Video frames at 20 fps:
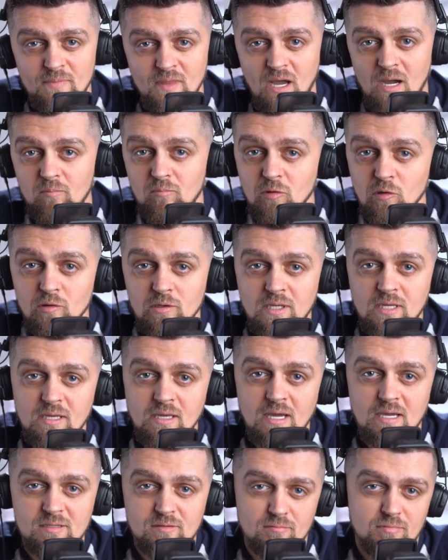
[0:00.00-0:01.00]
I'm looking
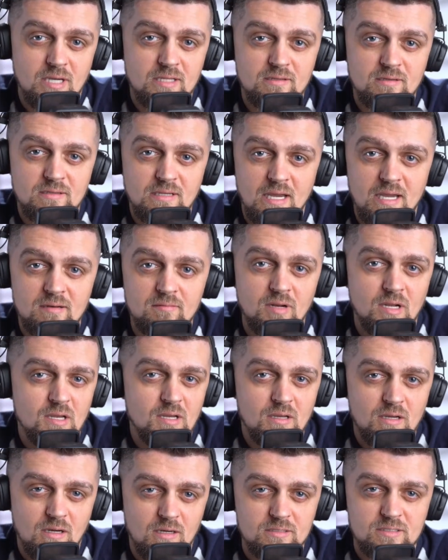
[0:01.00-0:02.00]
at rather than
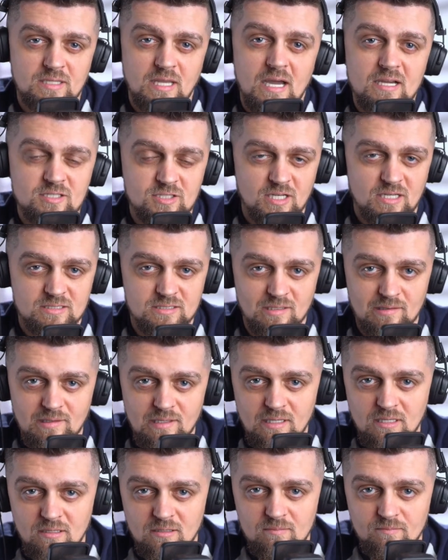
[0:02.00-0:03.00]
attach as a link.